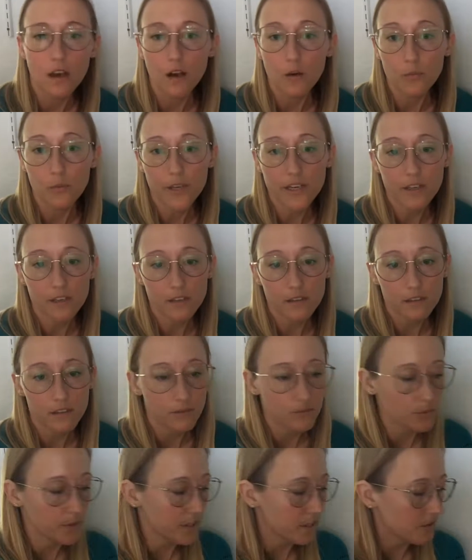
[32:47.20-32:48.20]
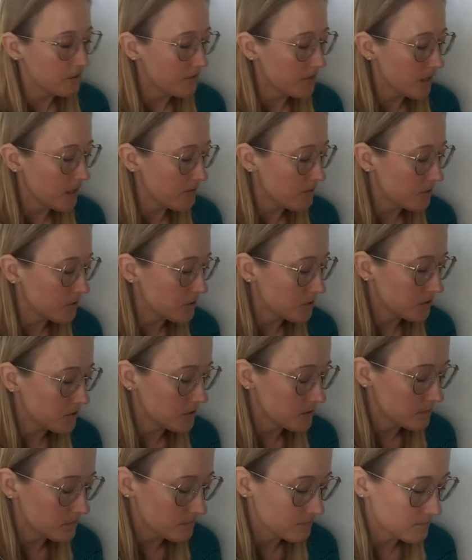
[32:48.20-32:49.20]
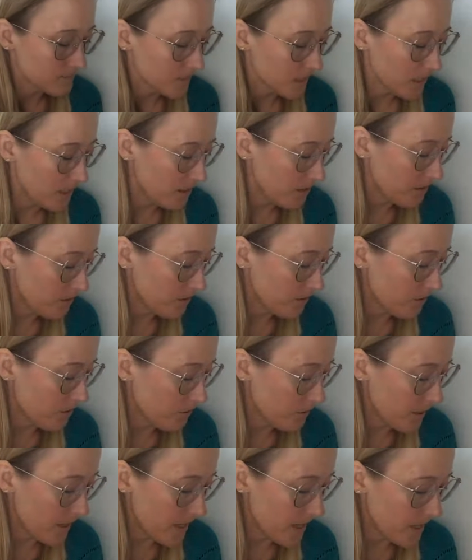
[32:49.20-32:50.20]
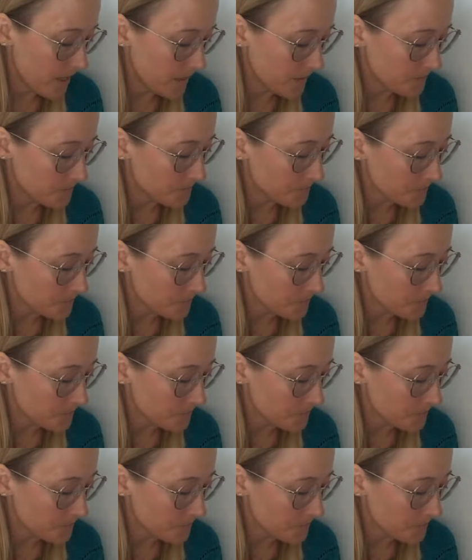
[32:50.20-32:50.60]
wedding favors here in Hawaii.